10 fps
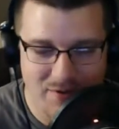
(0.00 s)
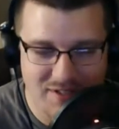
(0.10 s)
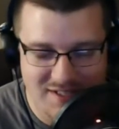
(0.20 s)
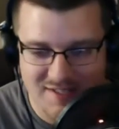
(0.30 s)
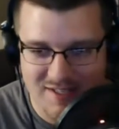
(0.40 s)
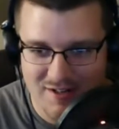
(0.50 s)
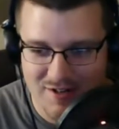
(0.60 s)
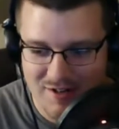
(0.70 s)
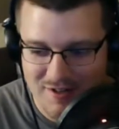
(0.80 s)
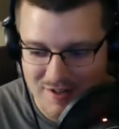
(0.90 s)

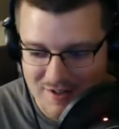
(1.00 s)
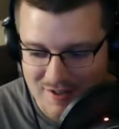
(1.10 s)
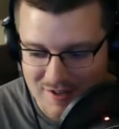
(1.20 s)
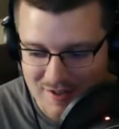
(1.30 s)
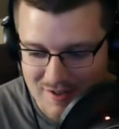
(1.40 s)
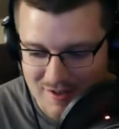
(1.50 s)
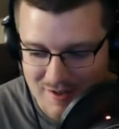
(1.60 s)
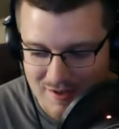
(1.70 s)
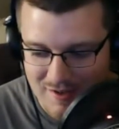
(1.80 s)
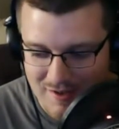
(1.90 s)
considered,
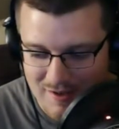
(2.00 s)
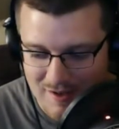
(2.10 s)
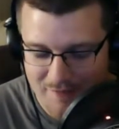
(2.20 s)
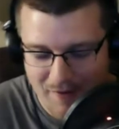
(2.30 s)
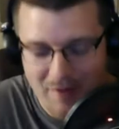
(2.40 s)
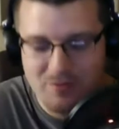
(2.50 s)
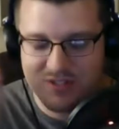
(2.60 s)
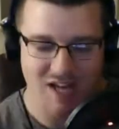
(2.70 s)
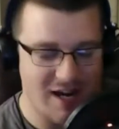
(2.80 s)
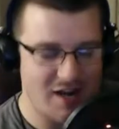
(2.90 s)
if I was
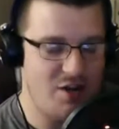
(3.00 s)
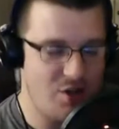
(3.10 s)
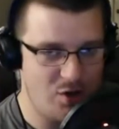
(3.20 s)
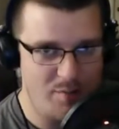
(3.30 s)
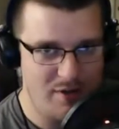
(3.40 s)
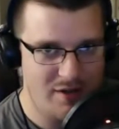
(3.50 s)
not a noob